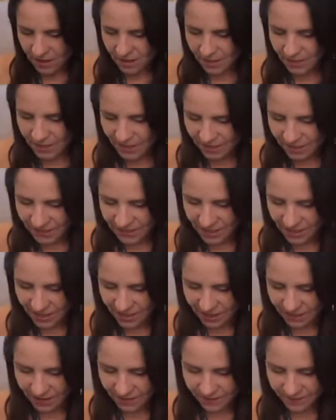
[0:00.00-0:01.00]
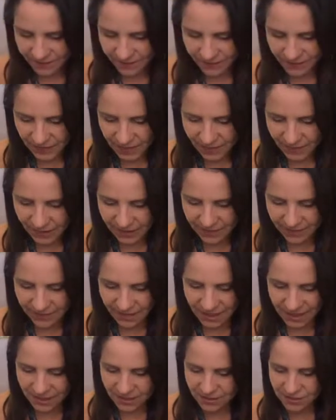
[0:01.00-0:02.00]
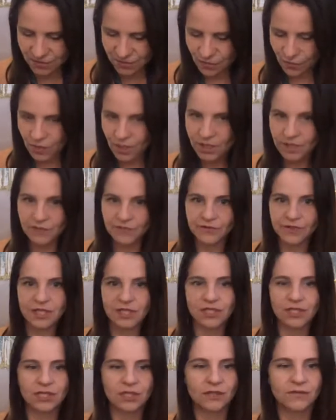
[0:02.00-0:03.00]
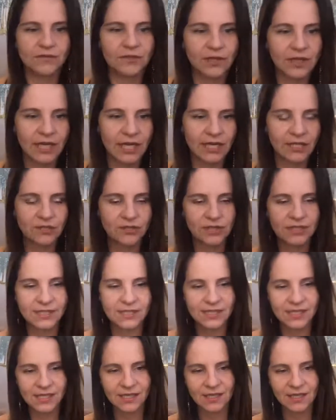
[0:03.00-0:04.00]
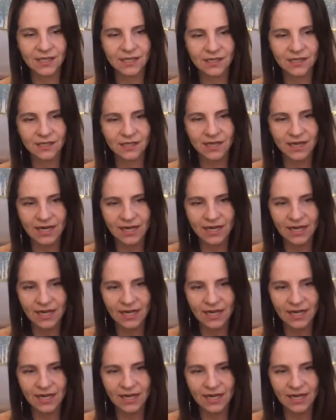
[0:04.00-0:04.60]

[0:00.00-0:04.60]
but I made one of each, and if you can actually see here, I